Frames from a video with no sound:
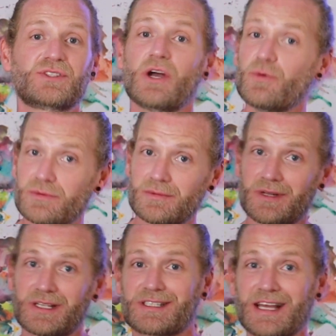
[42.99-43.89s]
So
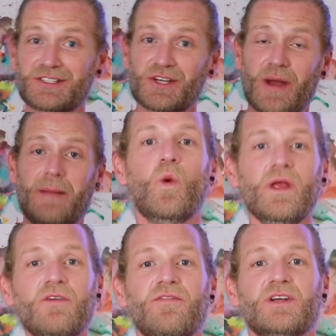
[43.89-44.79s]
let's get to
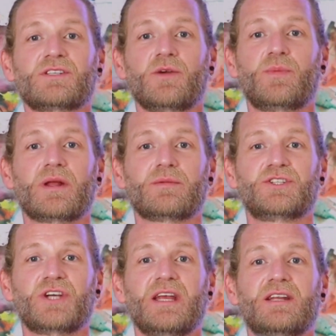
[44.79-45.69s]
When you first open up the
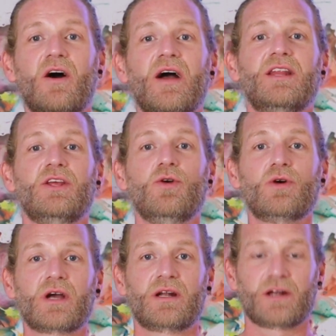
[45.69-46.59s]
shade guide,
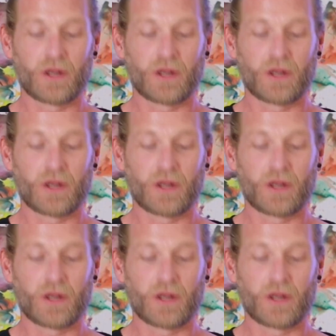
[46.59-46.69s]
you're going to